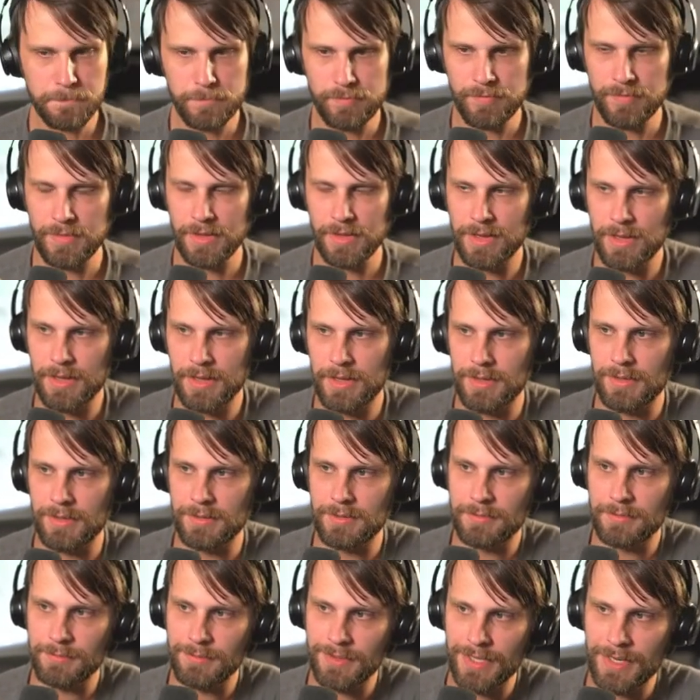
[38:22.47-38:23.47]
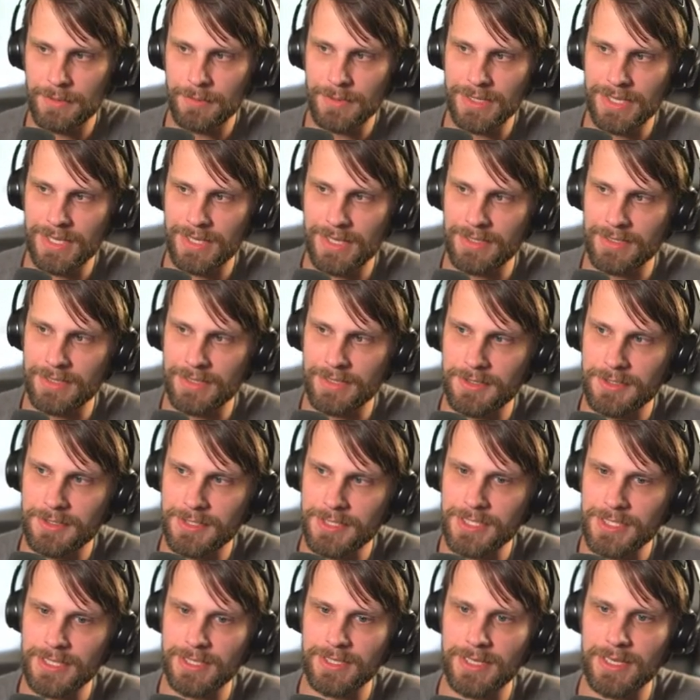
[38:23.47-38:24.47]
Now we can't
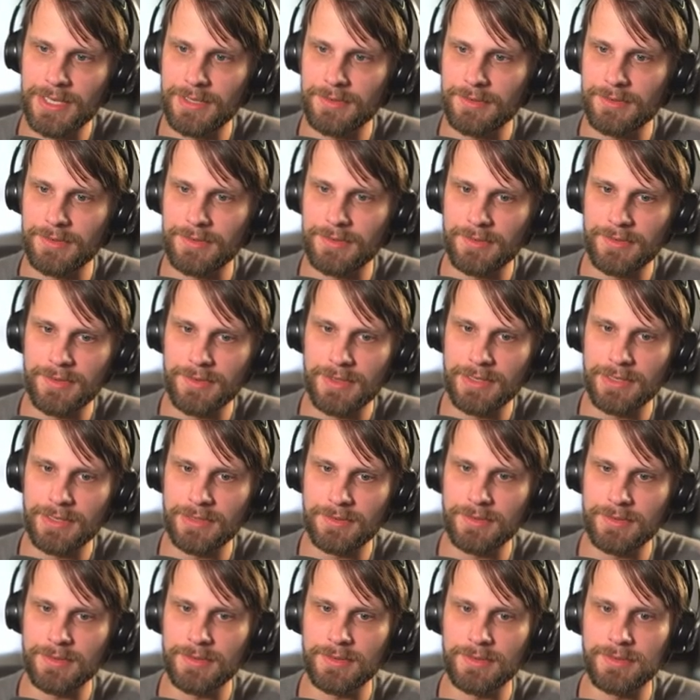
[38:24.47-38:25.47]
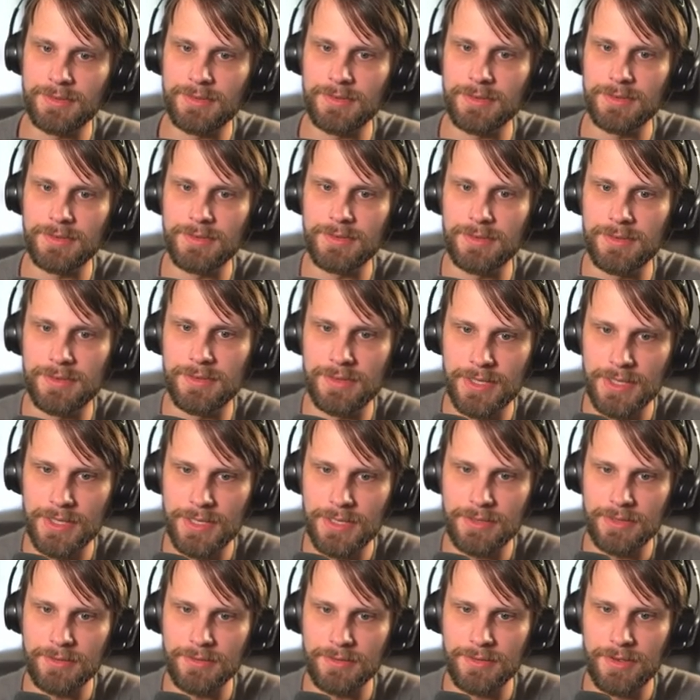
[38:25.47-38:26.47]
guarantee that since they get to steal the
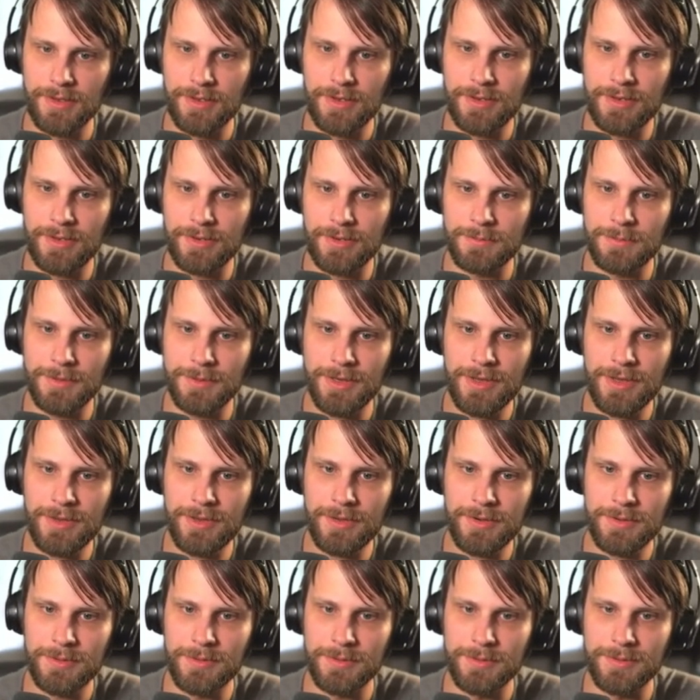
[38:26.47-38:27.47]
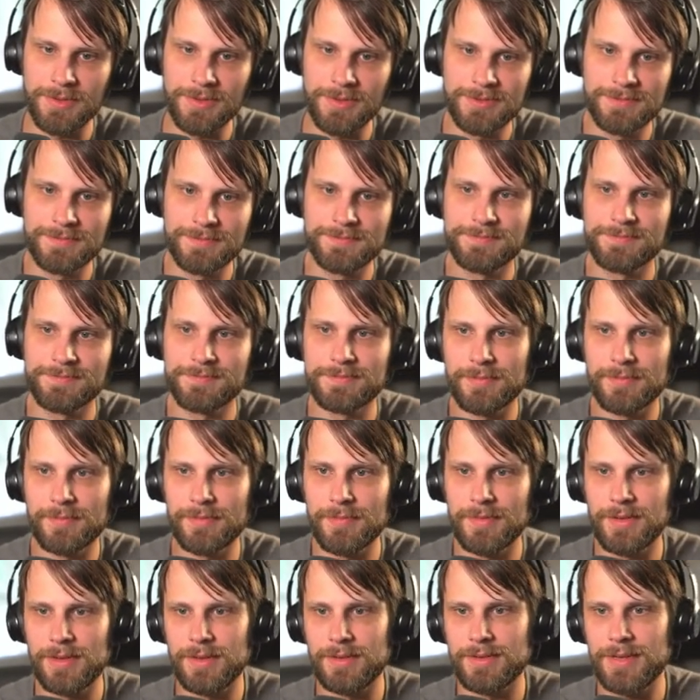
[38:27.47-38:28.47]
land. Oh, no.
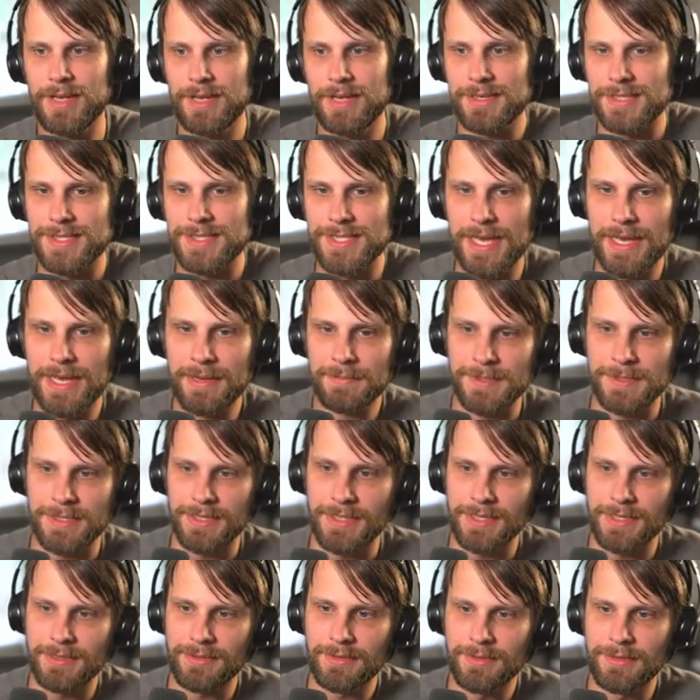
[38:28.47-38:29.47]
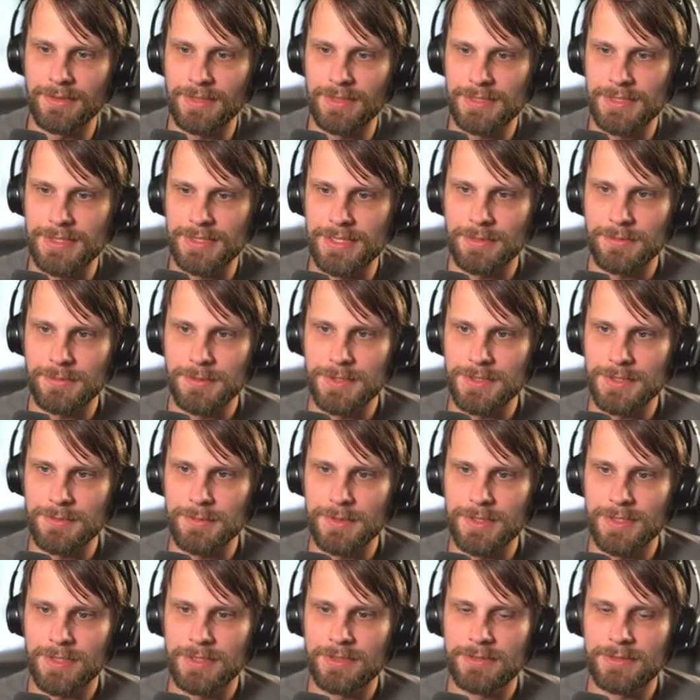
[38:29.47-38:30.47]
Not a tapped land. That's not what you want.